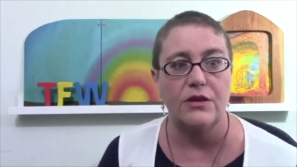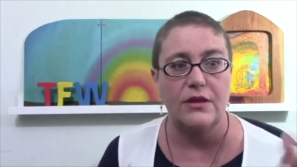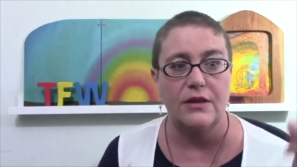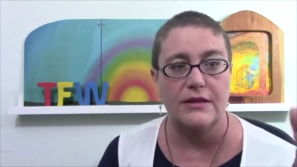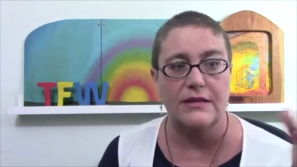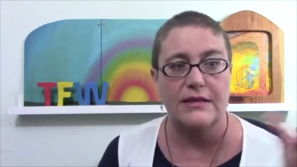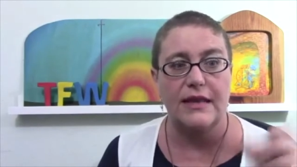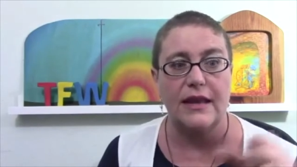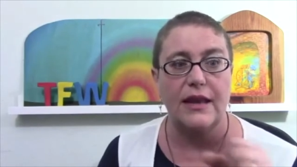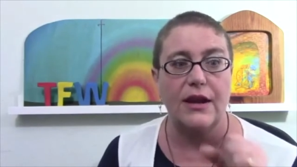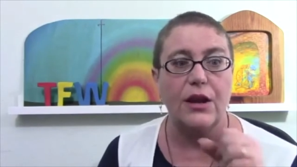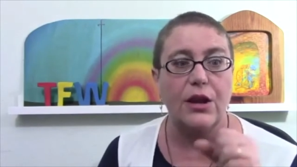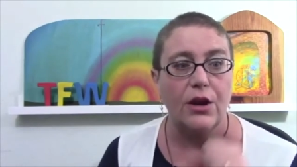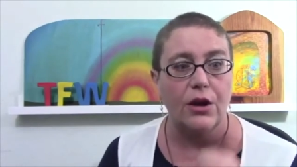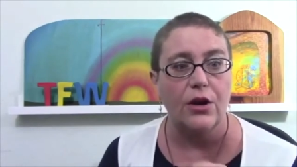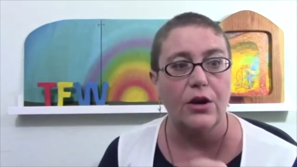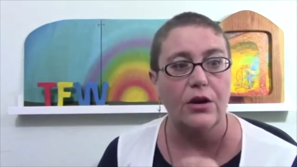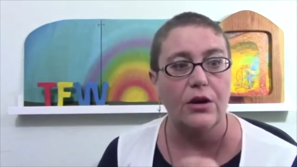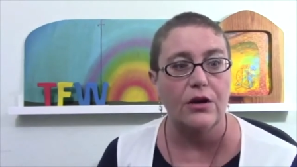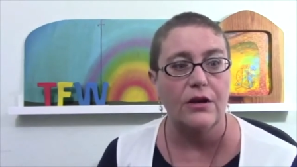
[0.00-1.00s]
the
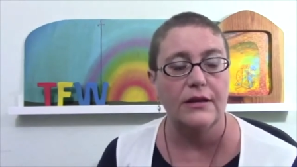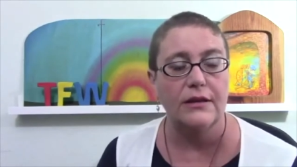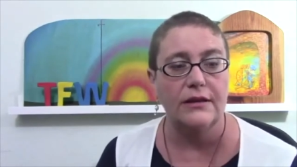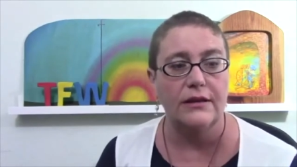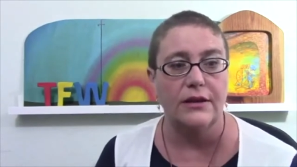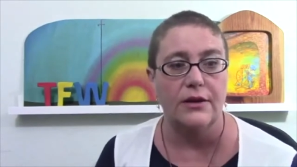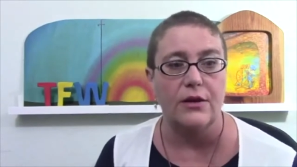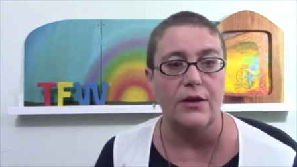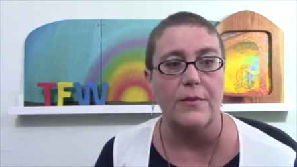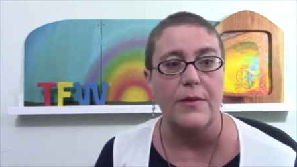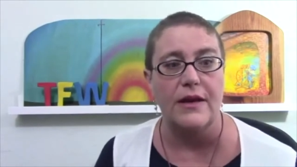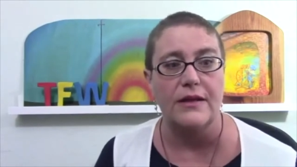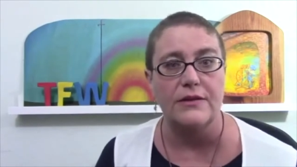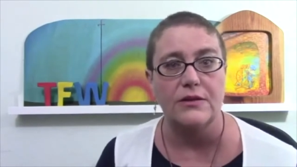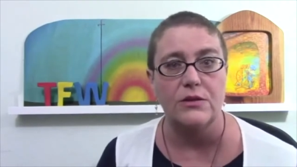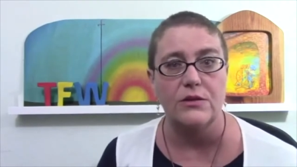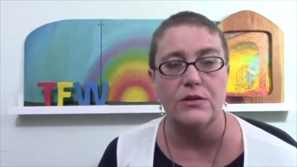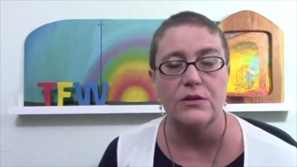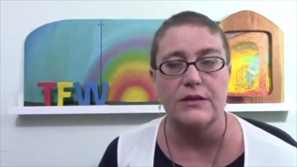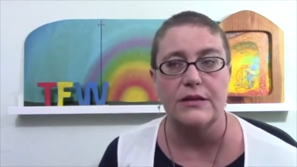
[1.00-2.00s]
skinnier Lyra
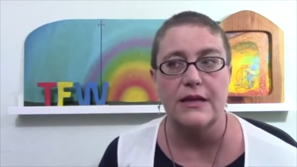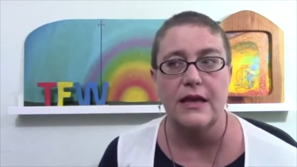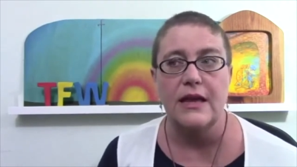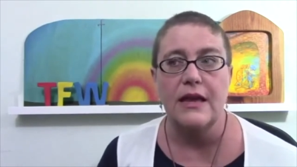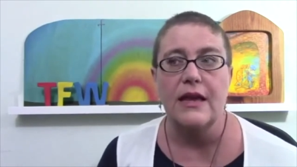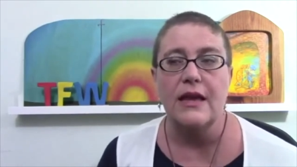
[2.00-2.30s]
pencils.